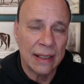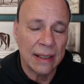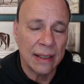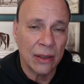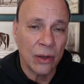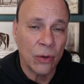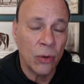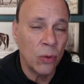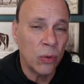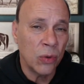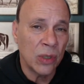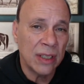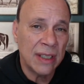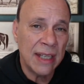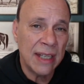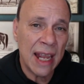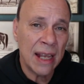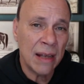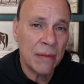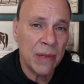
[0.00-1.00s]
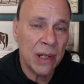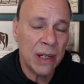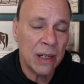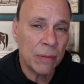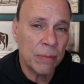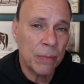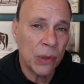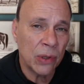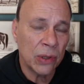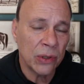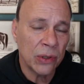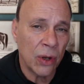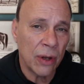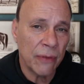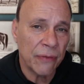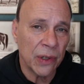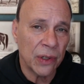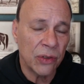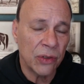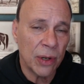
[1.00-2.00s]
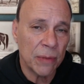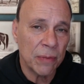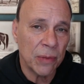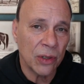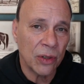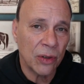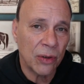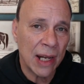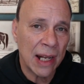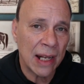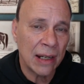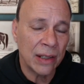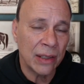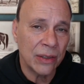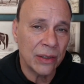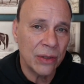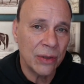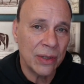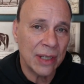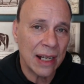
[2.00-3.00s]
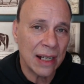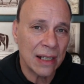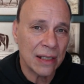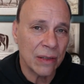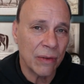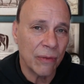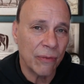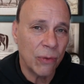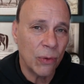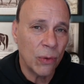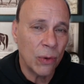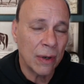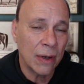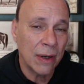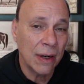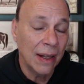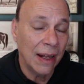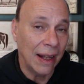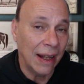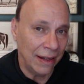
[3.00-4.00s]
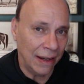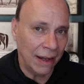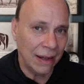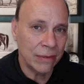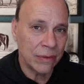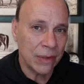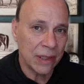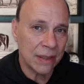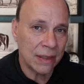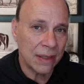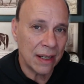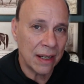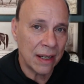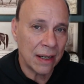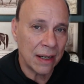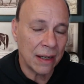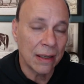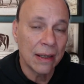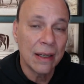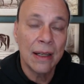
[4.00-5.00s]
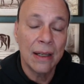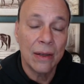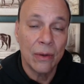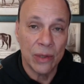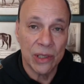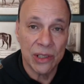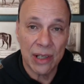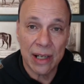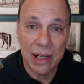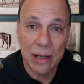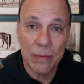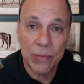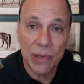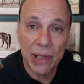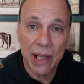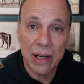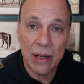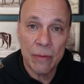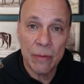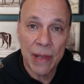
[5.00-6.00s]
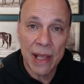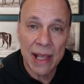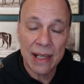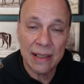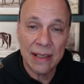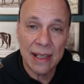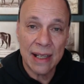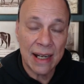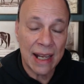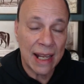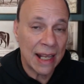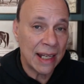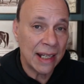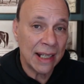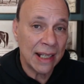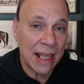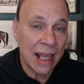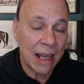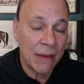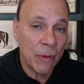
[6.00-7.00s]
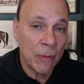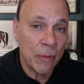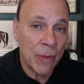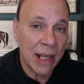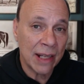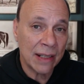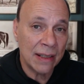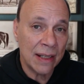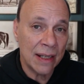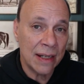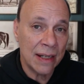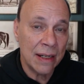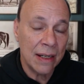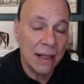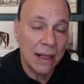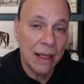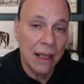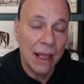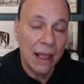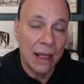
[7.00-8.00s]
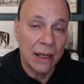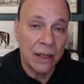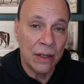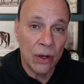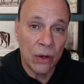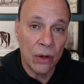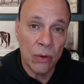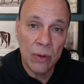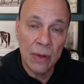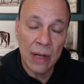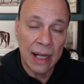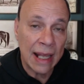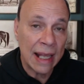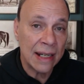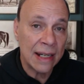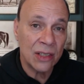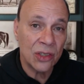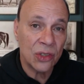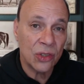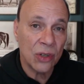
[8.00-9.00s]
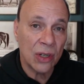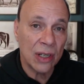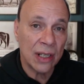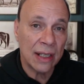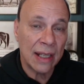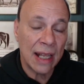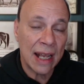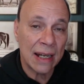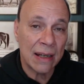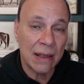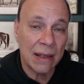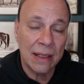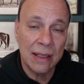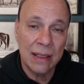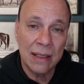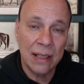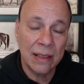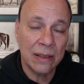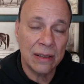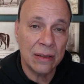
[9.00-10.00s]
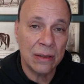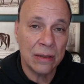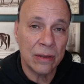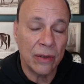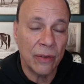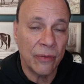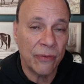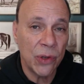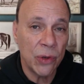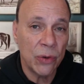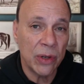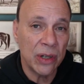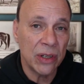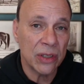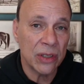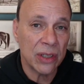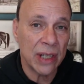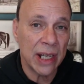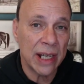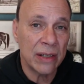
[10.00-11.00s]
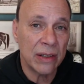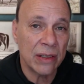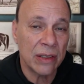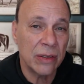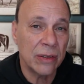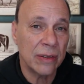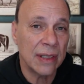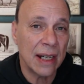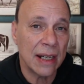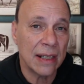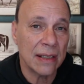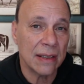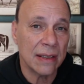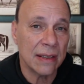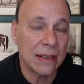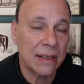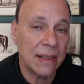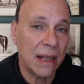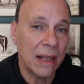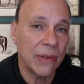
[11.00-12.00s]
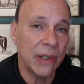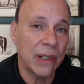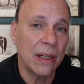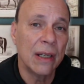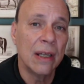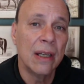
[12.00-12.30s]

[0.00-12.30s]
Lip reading: who damn near pulled off the Triple Crown in 2004. And I was there. Was I a player back then, a handicapper back then? No, I hadn't started that till a few years later, 2007.